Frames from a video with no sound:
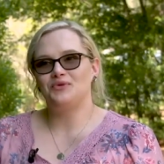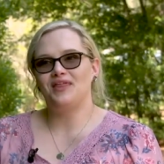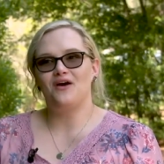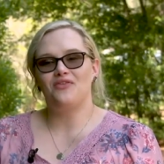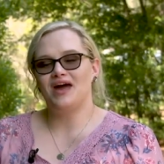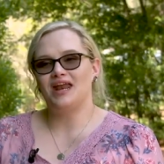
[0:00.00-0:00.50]

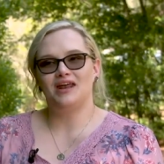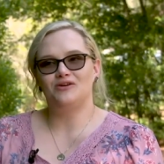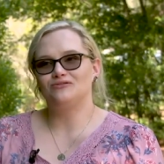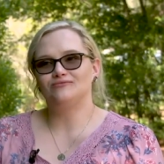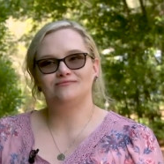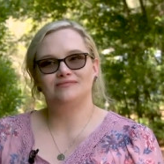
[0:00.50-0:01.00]
Without that, I
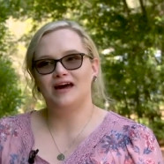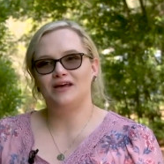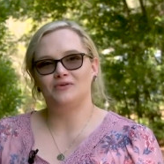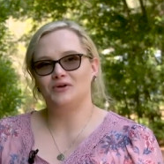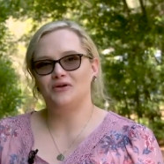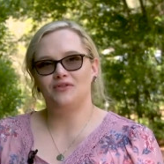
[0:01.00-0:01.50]

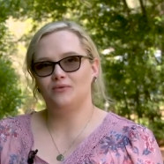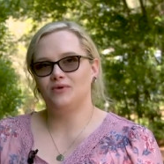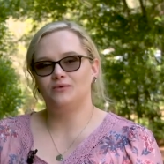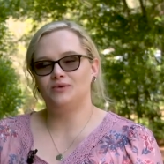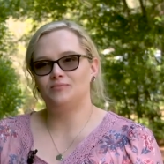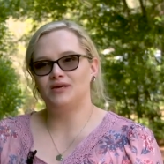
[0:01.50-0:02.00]
don't know that
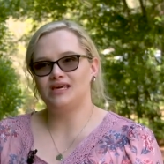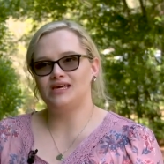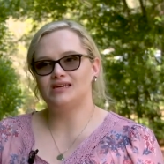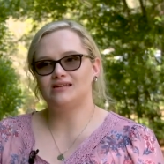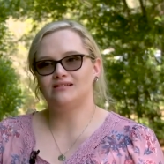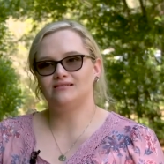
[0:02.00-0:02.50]
we would
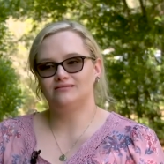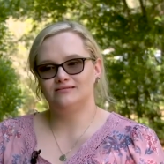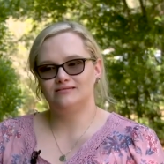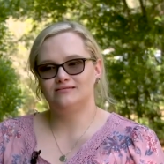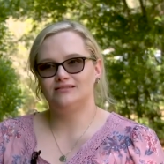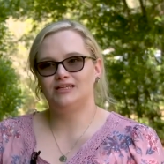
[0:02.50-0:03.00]
be,
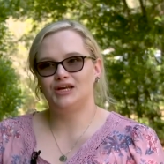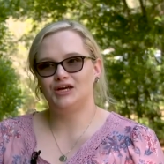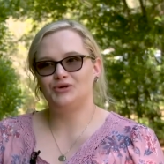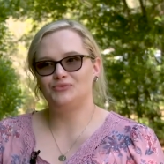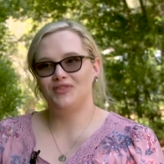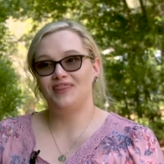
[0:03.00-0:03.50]

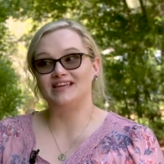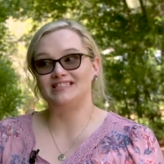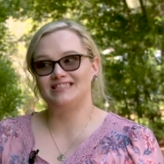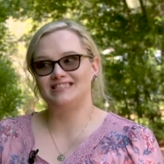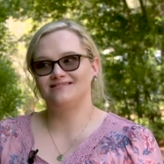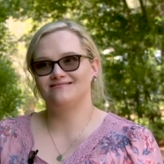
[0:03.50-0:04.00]

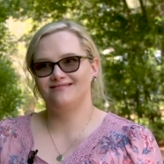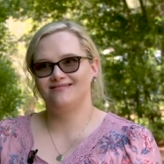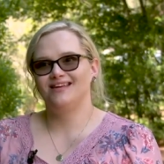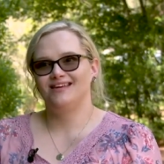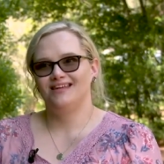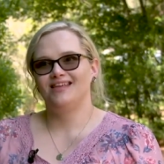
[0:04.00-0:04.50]
this
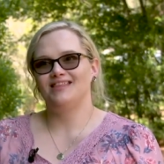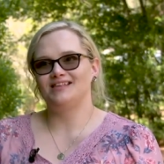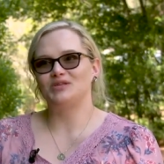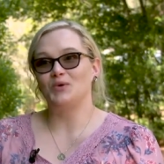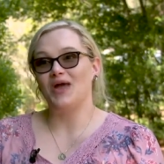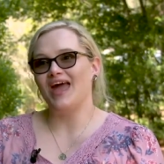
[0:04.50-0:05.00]

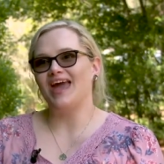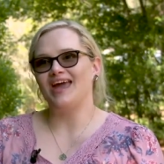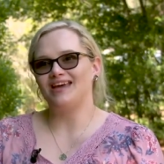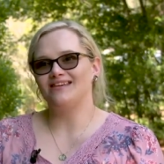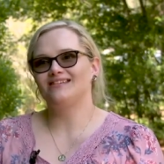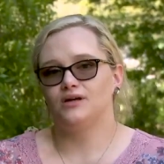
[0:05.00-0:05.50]

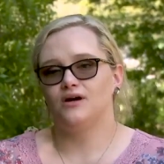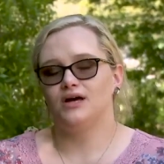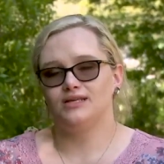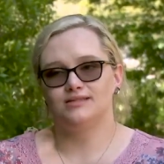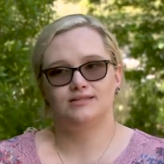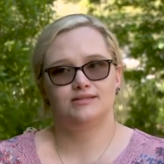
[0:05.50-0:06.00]
okay.
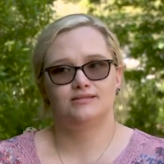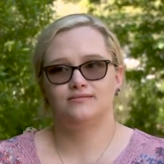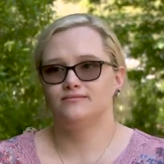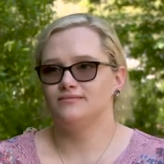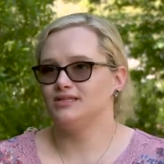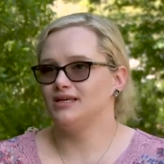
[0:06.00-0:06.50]
God has
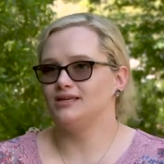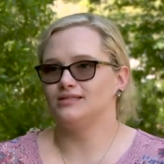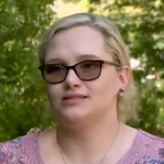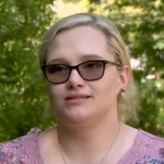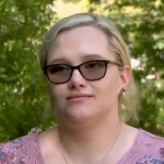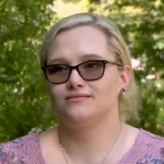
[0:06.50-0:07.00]

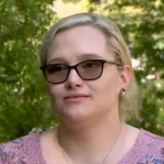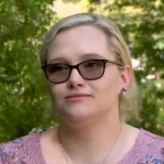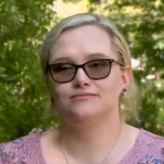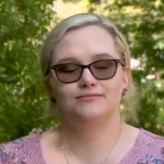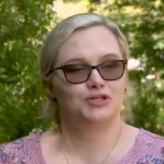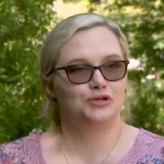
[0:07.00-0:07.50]

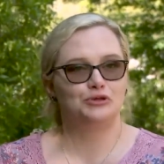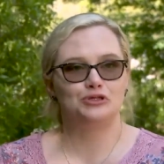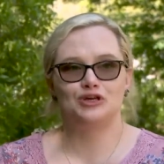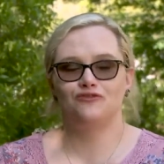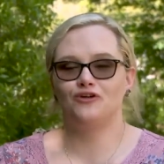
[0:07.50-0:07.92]
looked